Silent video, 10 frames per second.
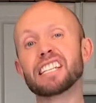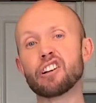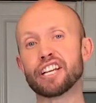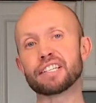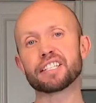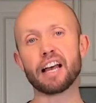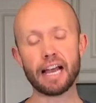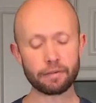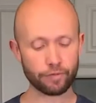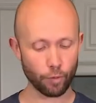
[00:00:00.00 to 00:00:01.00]
each
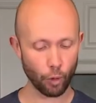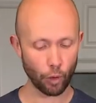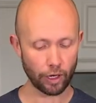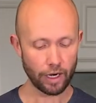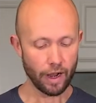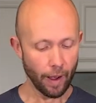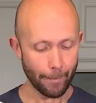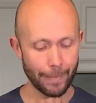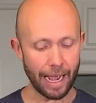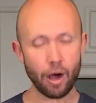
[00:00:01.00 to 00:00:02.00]
side for
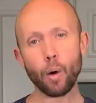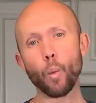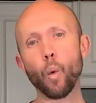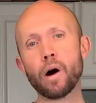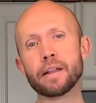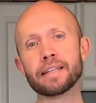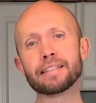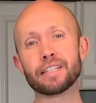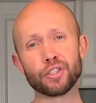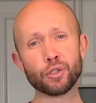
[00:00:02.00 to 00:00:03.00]
about 1
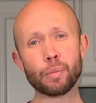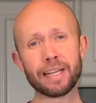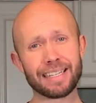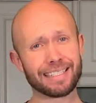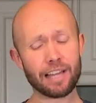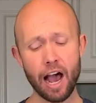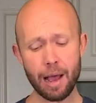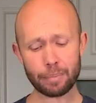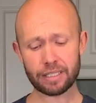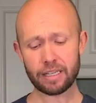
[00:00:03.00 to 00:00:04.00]
to 2 minutes
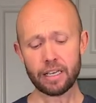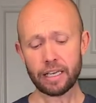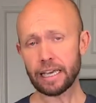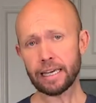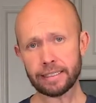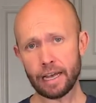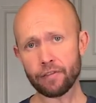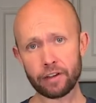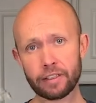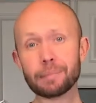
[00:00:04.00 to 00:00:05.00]
tops, and
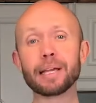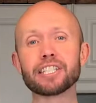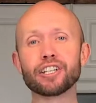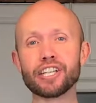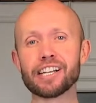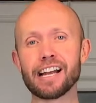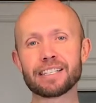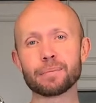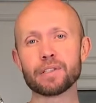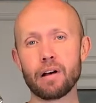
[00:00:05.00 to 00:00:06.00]
definitely make sure you got
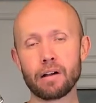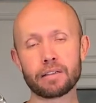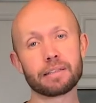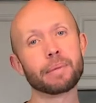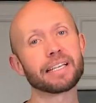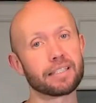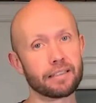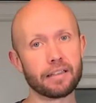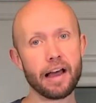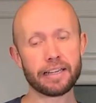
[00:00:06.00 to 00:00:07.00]
some tongs. It makes it a
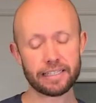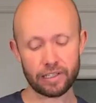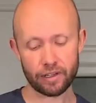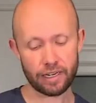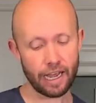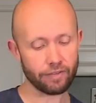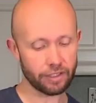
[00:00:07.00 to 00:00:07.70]
lot easier than having to